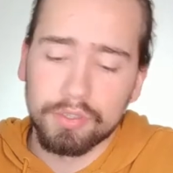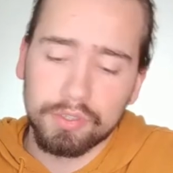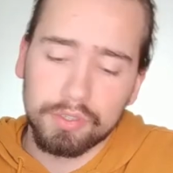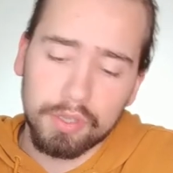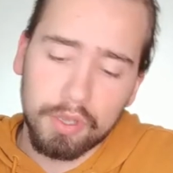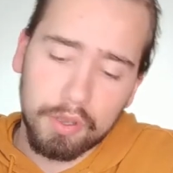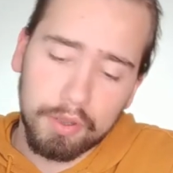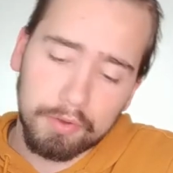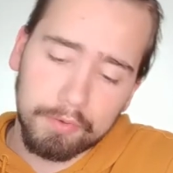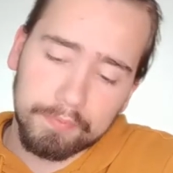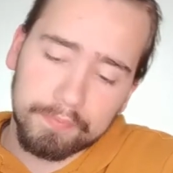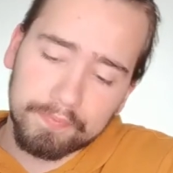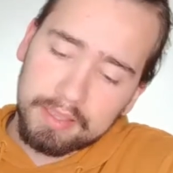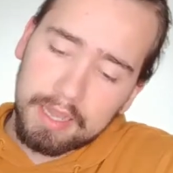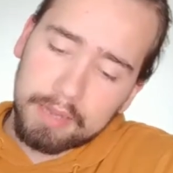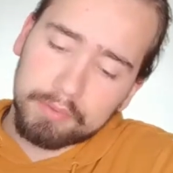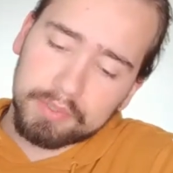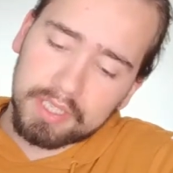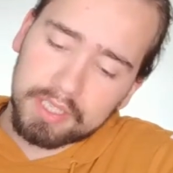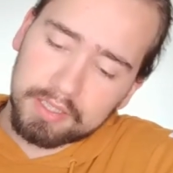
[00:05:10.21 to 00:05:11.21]
So
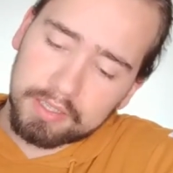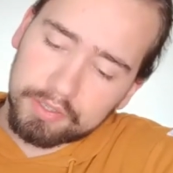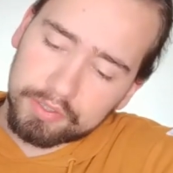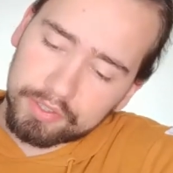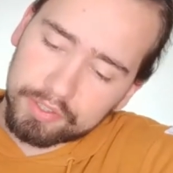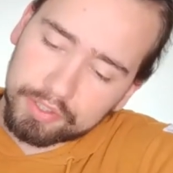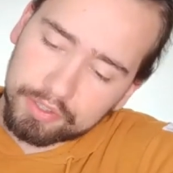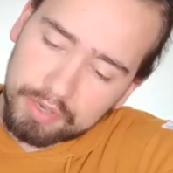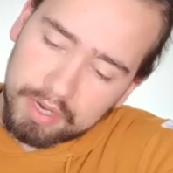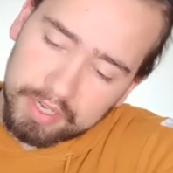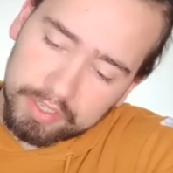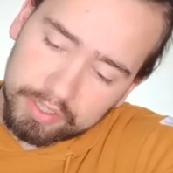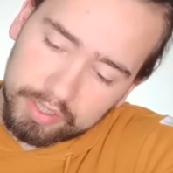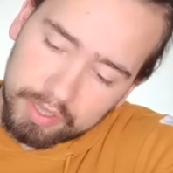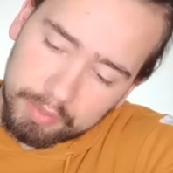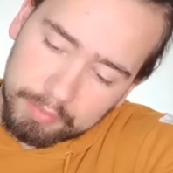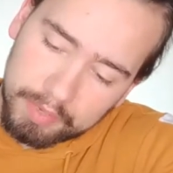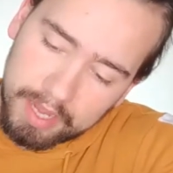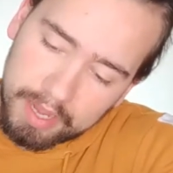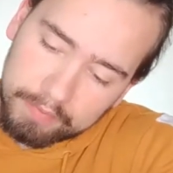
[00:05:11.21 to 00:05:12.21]
that was a little strange.
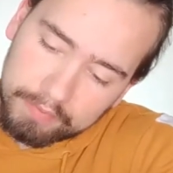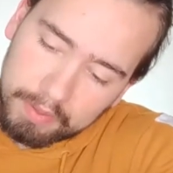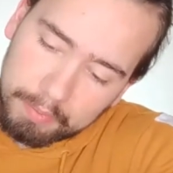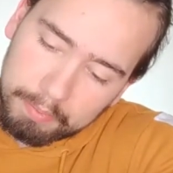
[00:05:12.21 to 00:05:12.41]
Then we have the